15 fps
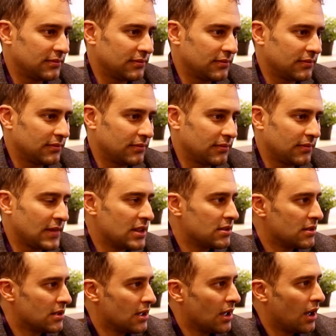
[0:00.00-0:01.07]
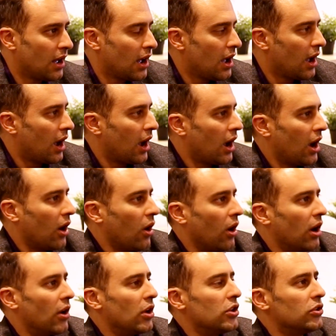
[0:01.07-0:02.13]
culture pop now?
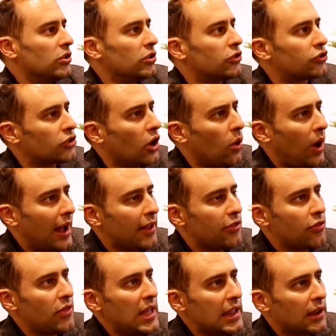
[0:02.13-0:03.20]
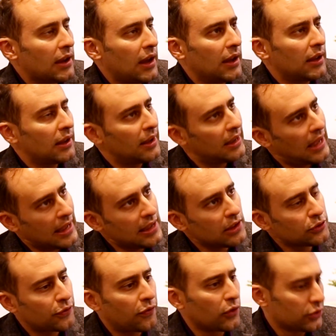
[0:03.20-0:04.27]
So I think, I
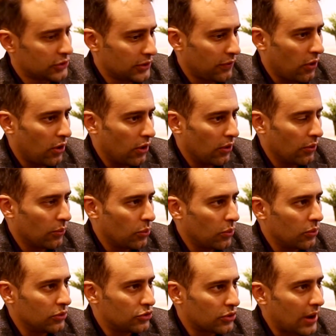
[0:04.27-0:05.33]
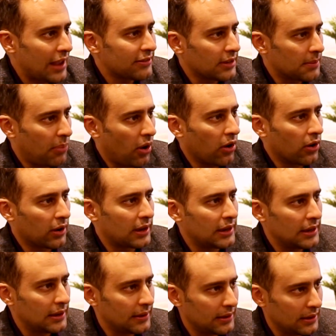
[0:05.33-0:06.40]
guess first of all, Jurassic Park
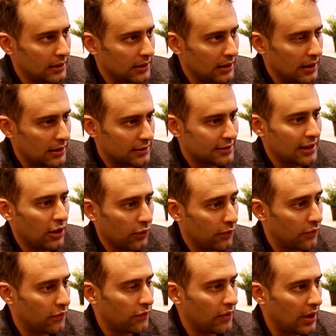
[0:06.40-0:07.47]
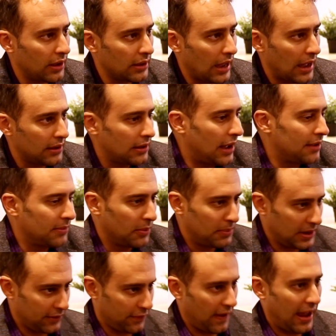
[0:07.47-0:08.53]
itself, I'm a
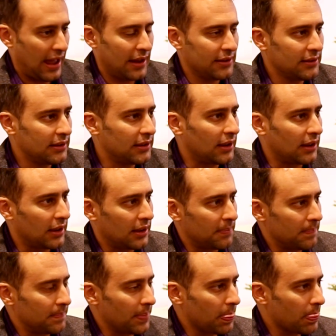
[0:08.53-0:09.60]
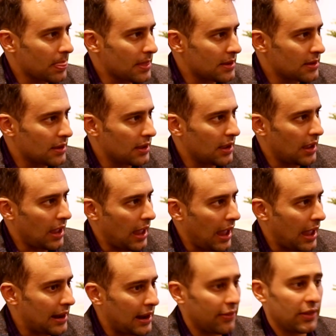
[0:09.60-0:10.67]
big fan,
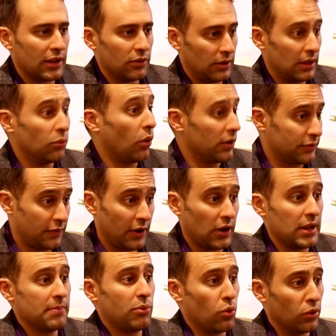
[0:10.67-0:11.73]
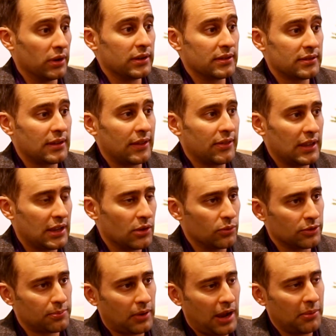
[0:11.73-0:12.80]
and I think it was very important. I think it
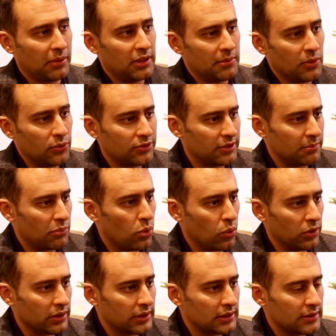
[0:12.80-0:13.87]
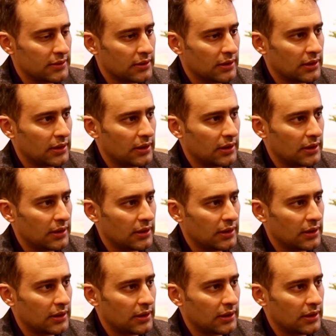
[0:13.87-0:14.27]
was probably the most important